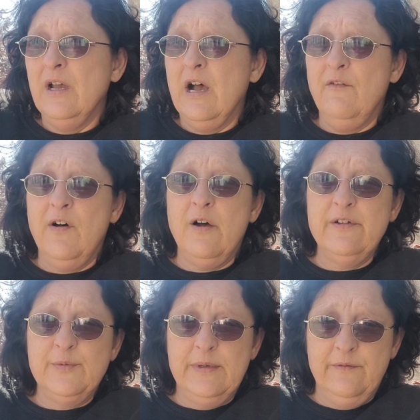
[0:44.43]
I've
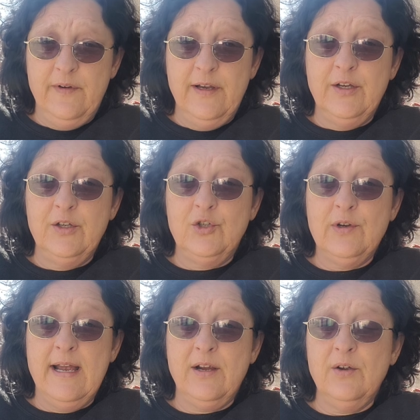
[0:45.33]
always been a very good
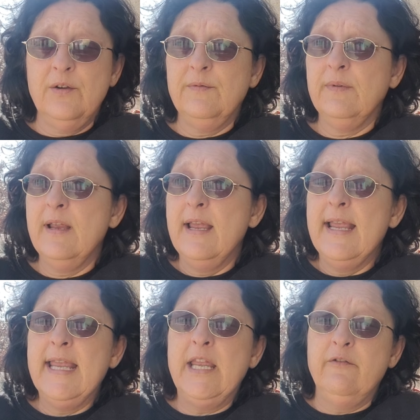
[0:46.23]
tracker,
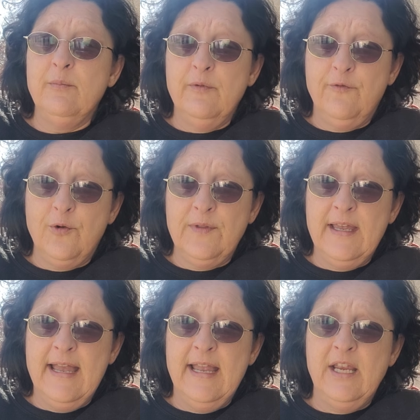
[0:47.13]
even before the
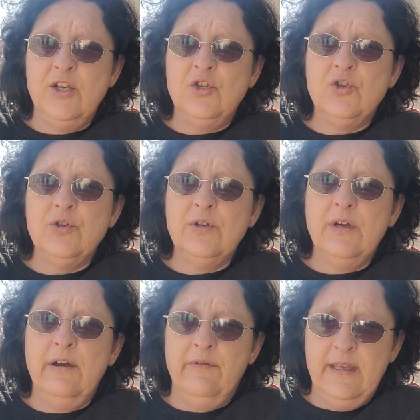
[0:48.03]
age
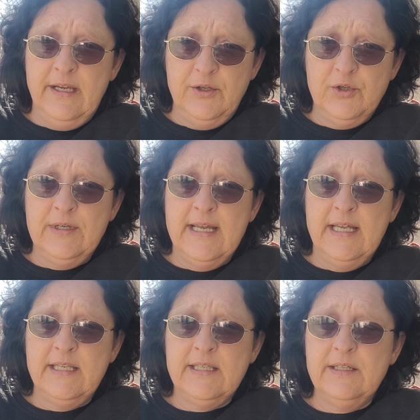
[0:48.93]
of the
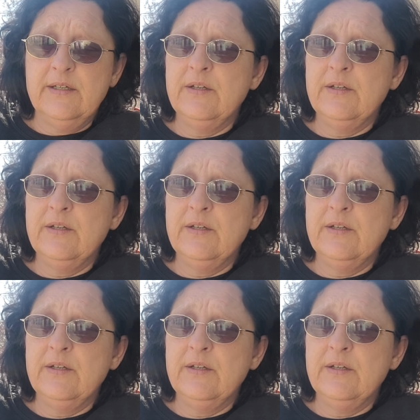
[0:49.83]
internet.